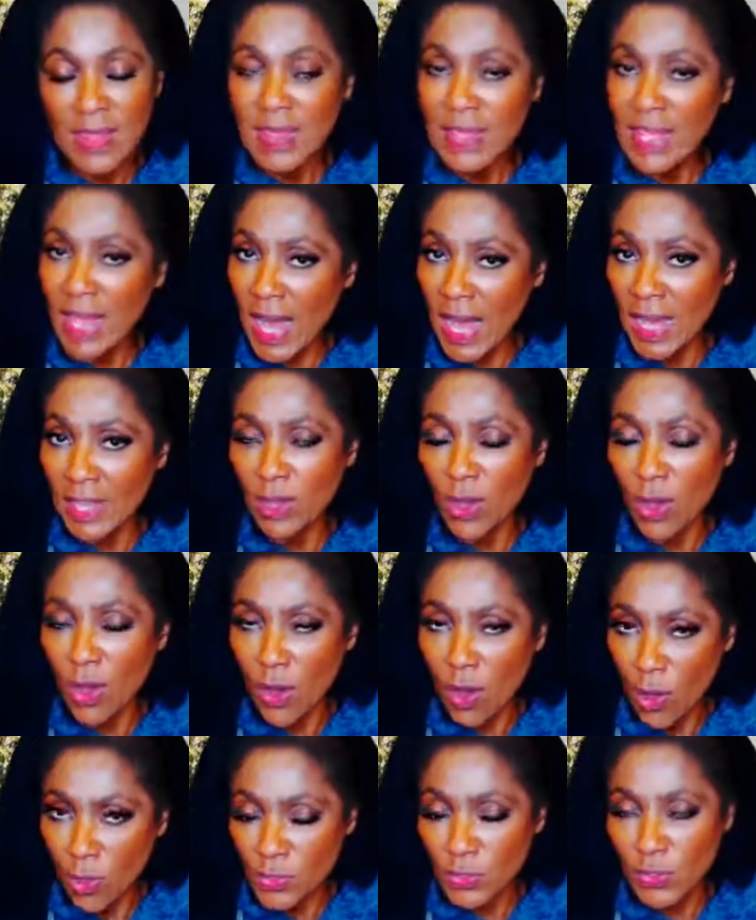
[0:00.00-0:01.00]
that
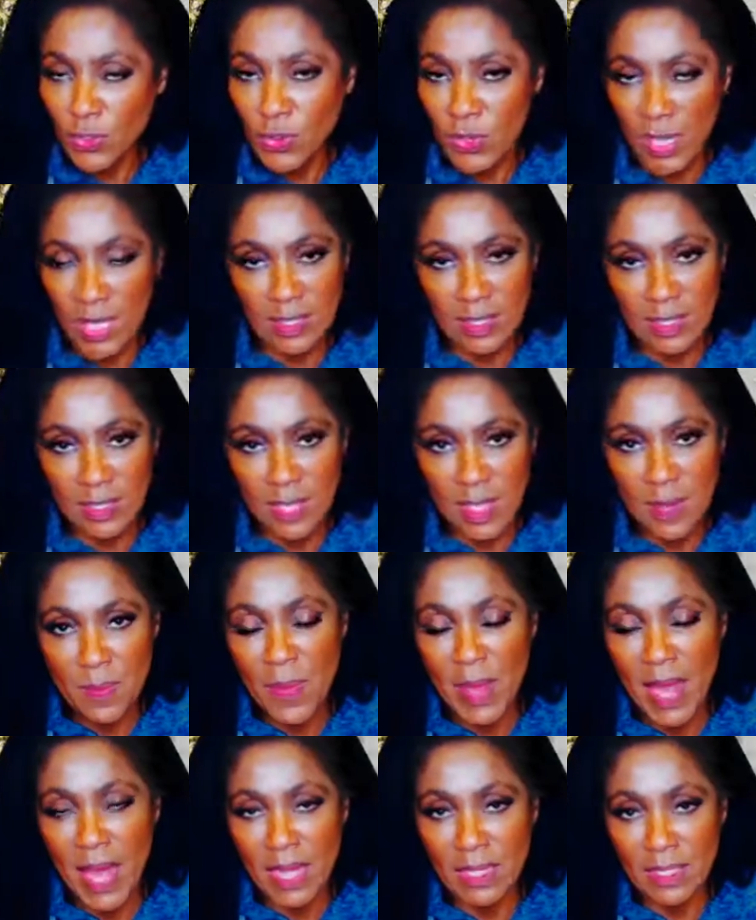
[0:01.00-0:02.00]
also gets
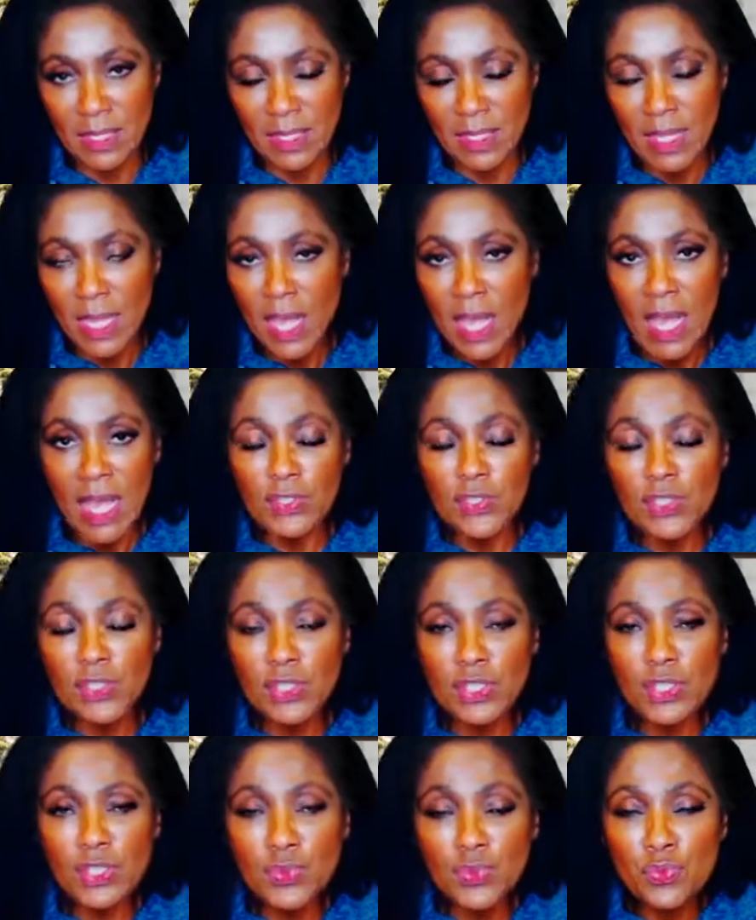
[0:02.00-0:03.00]
impacted. And so
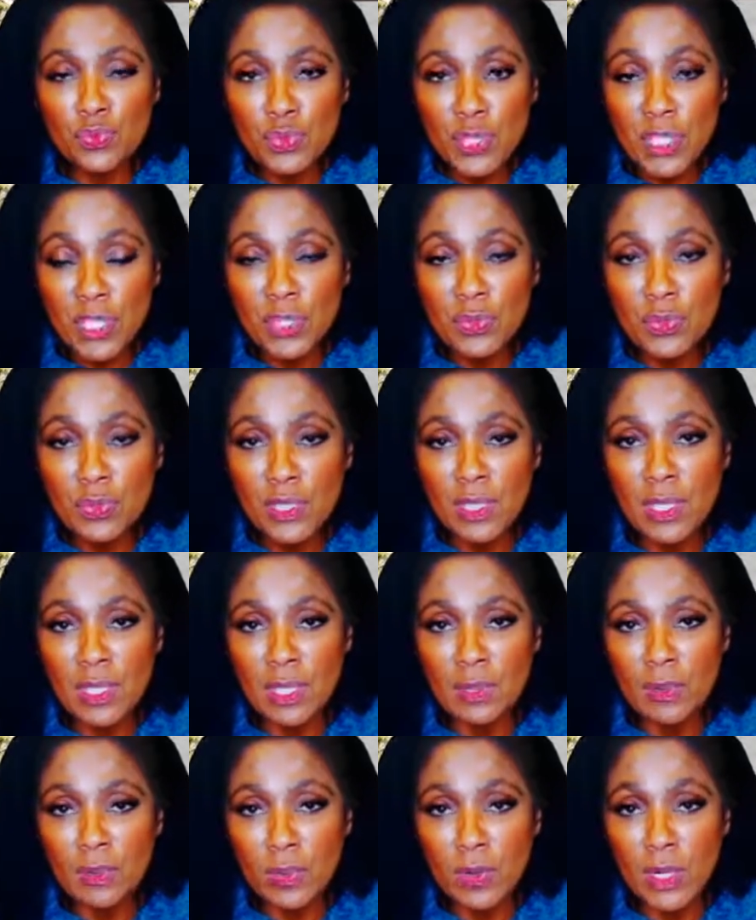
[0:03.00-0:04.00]
this is really,
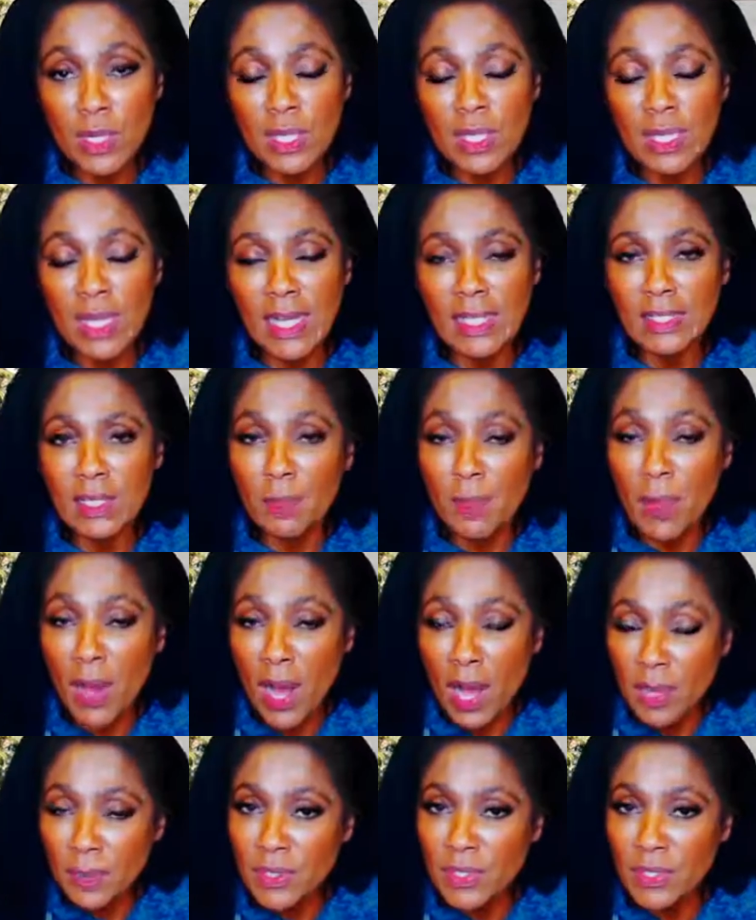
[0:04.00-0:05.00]
really important. As the
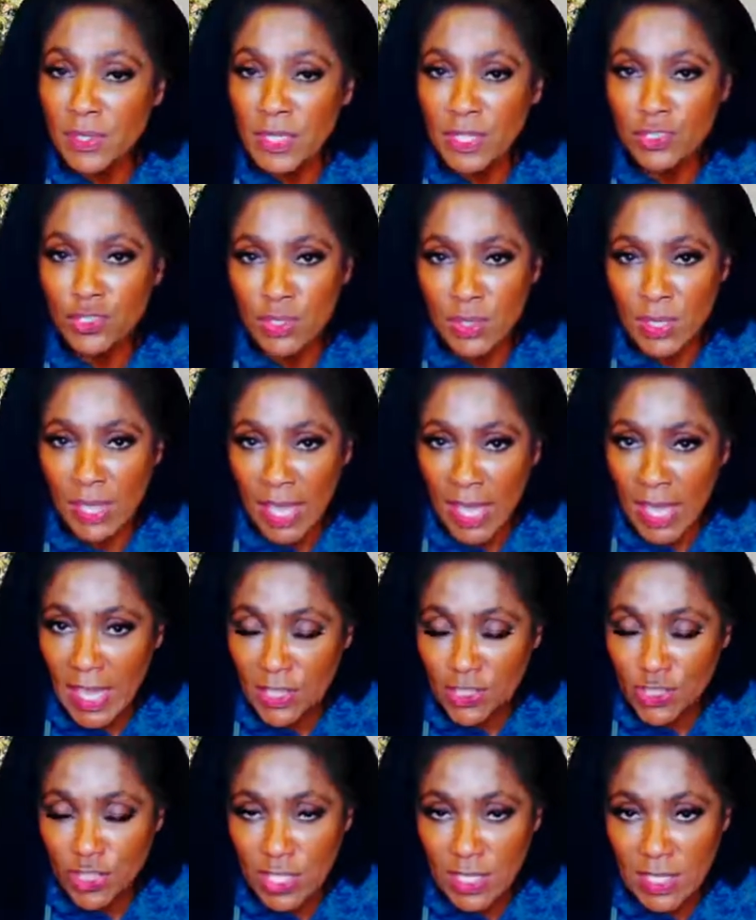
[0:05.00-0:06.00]
population
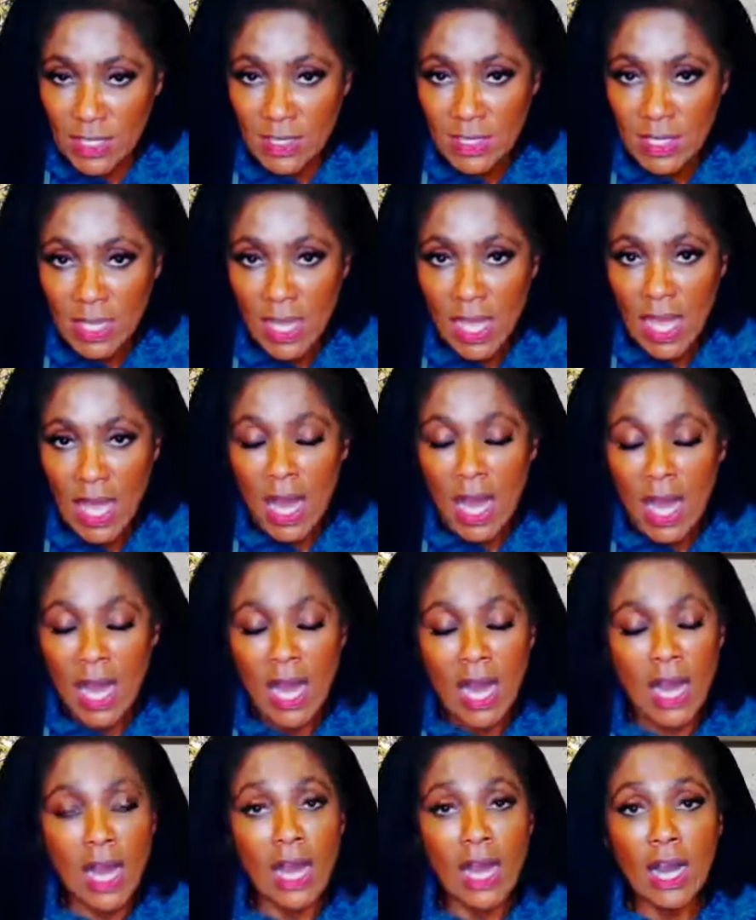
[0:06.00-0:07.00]
ages,
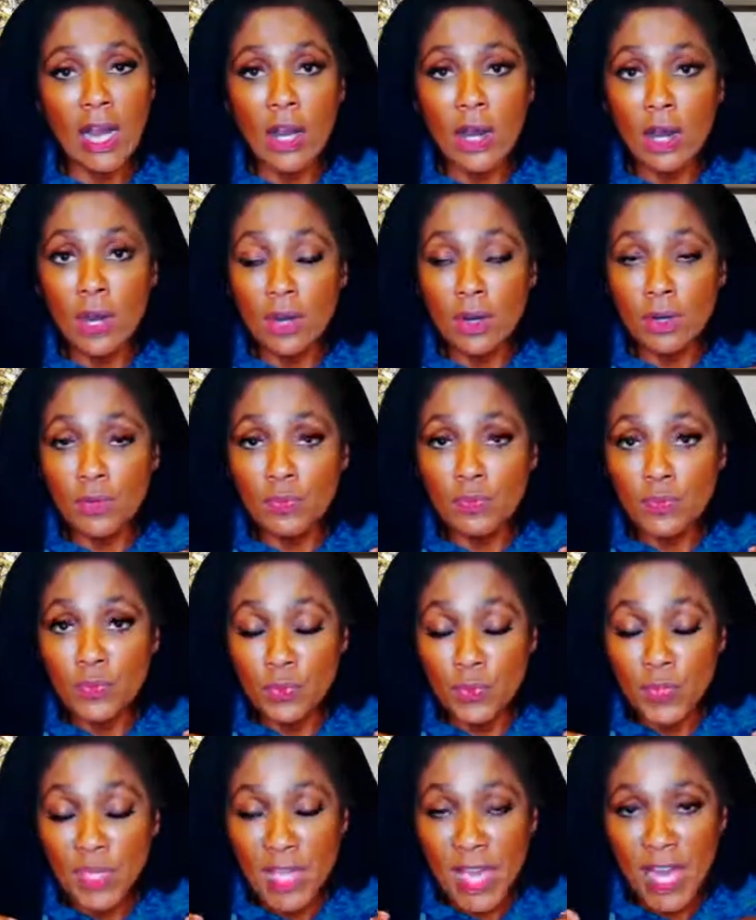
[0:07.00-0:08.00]

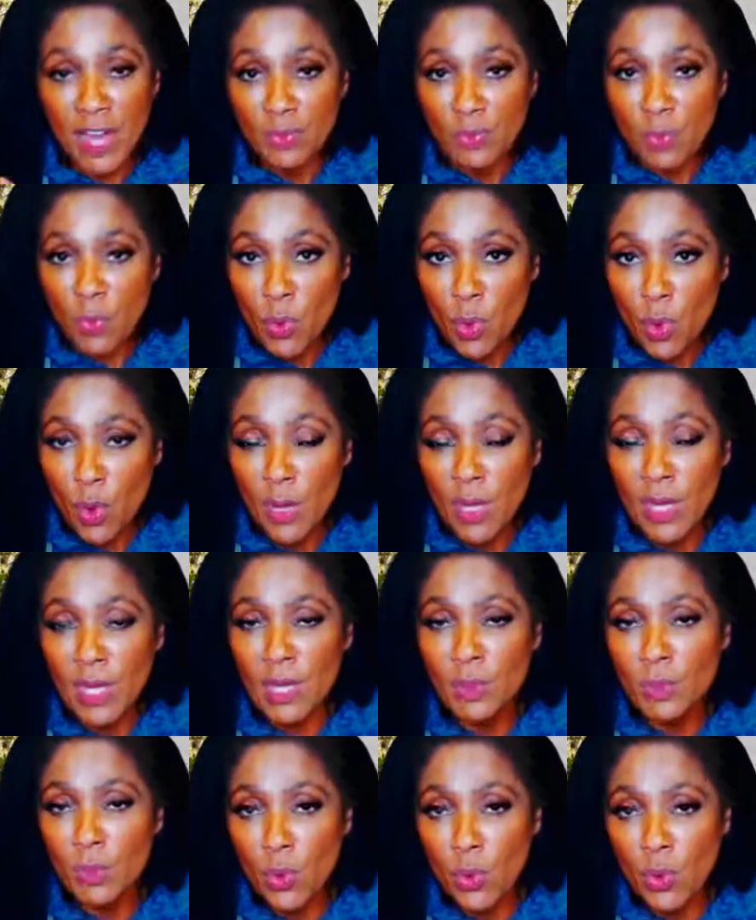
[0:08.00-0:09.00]
we have more
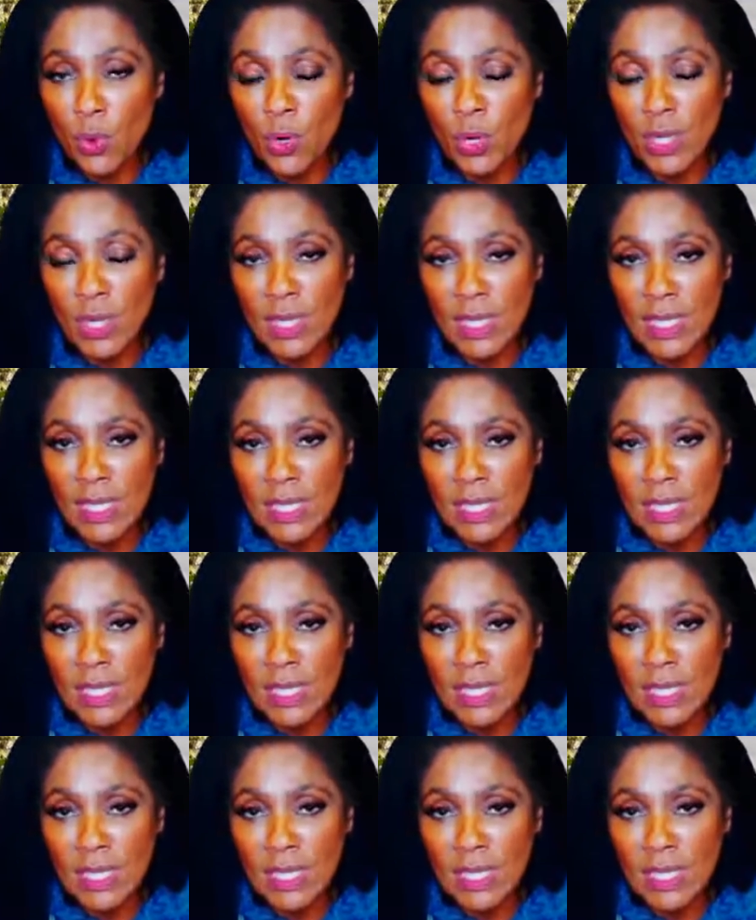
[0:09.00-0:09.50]
and more